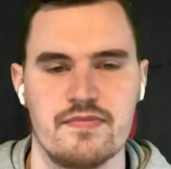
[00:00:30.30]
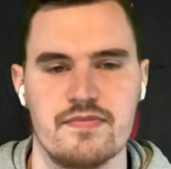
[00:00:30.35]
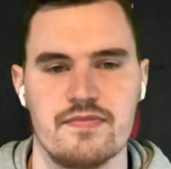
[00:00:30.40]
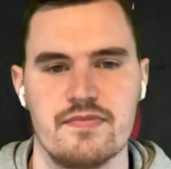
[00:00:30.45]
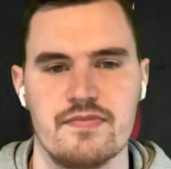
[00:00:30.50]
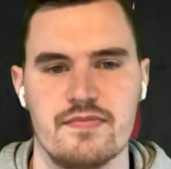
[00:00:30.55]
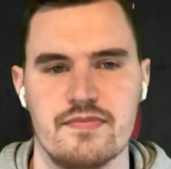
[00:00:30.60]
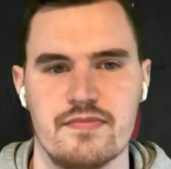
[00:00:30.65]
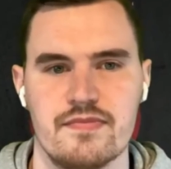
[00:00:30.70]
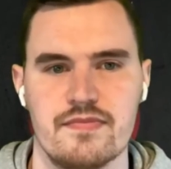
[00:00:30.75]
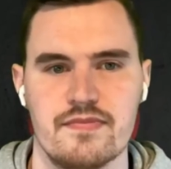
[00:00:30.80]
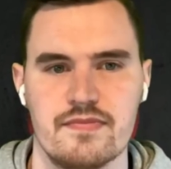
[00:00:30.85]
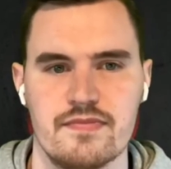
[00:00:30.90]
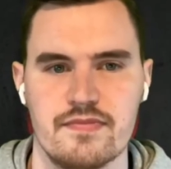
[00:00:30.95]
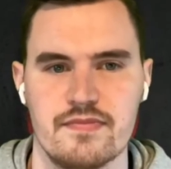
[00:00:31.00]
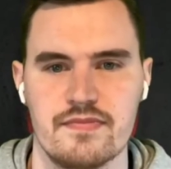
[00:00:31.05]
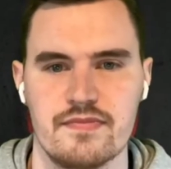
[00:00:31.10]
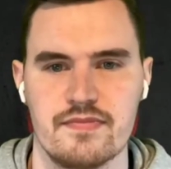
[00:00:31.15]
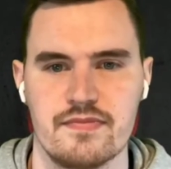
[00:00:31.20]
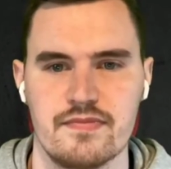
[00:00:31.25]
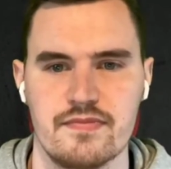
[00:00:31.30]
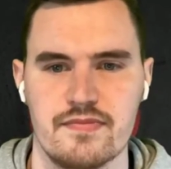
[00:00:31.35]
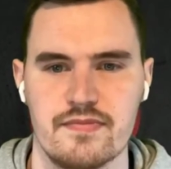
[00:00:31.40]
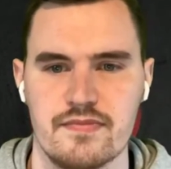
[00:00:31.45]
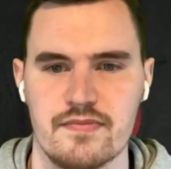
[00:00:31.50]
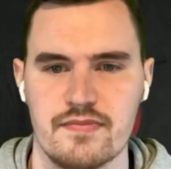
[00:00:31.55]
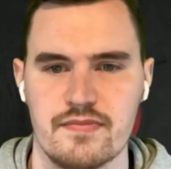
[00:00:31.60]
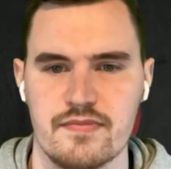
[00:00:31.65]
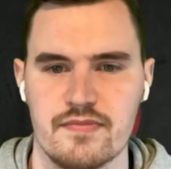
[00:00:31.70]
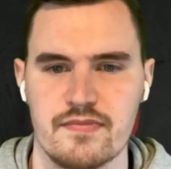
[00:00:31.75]

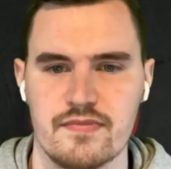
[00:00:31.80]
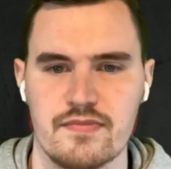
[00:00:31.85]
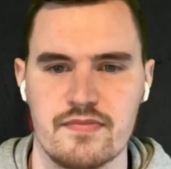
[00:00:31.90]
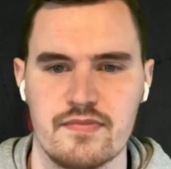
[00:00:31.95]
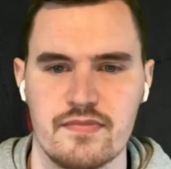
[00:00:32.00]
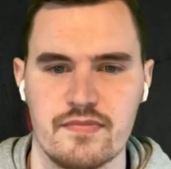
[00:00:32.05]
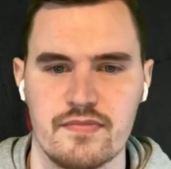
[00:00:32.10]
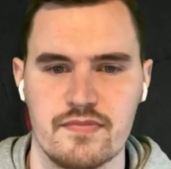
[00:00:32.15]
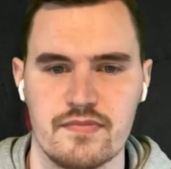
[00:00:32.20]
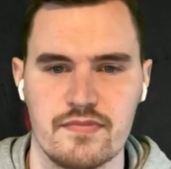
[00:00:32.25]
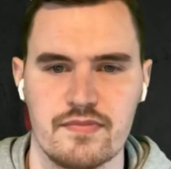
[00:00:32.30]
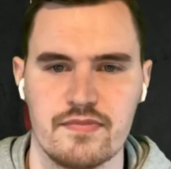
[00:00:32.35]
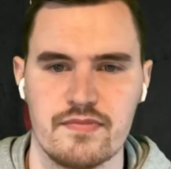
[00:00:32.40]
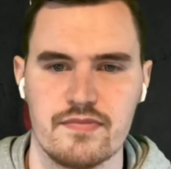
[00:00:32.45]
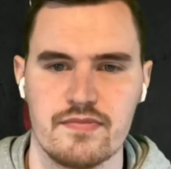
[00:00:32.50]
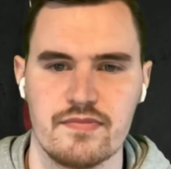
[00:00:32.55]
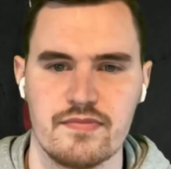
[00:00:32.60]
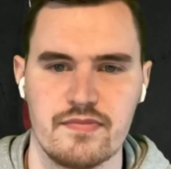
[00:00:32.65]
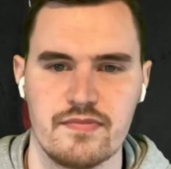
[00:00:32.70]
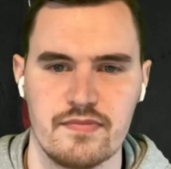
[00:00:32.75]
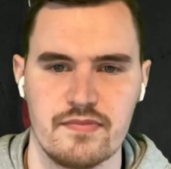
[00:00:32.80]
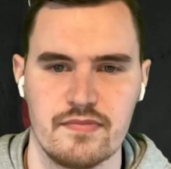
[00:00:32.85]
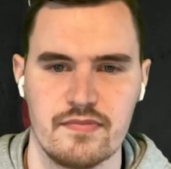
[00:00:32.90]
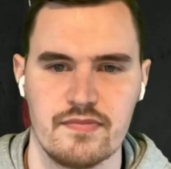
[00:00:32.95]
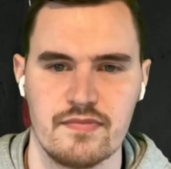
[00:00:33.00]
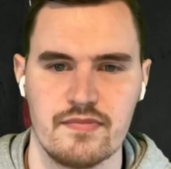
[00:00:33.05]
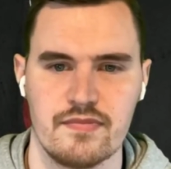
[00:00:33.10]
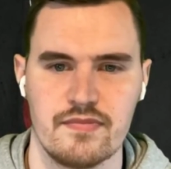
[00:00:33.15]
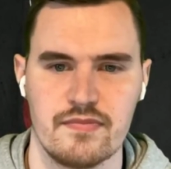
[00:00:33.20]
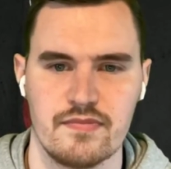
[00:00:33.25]

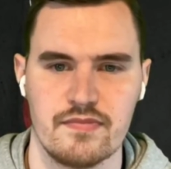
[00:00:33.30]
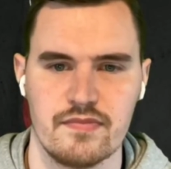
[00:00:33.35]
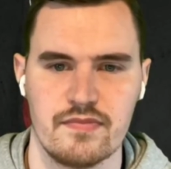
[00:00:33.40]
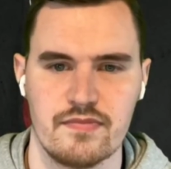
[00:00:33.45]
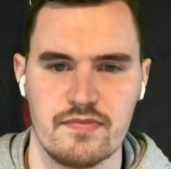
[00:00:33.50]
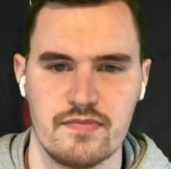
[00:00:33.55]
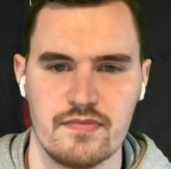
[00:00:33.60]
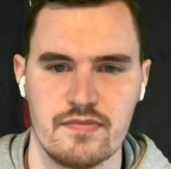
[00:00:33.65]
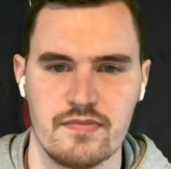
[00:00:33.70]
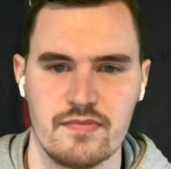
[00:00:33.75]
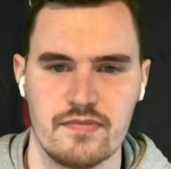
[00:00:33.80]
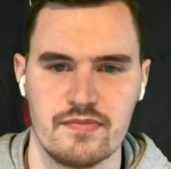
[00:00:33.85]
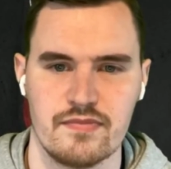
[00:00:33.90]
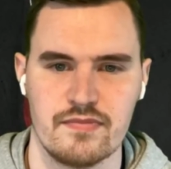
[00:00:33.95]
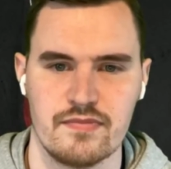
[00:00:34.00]
This person isn't speaking.